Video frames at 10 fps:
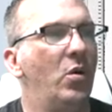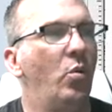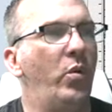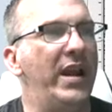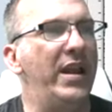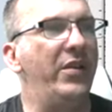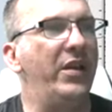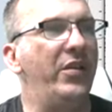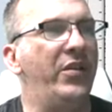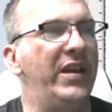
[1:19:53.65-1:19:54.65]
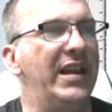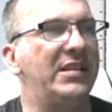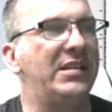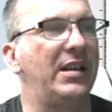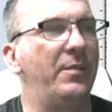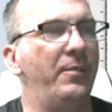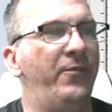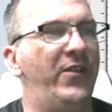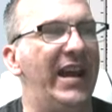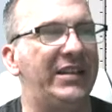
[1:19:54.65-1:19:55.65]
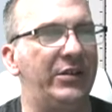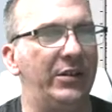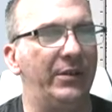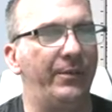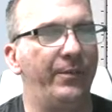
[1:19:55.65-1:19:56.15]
with this vector.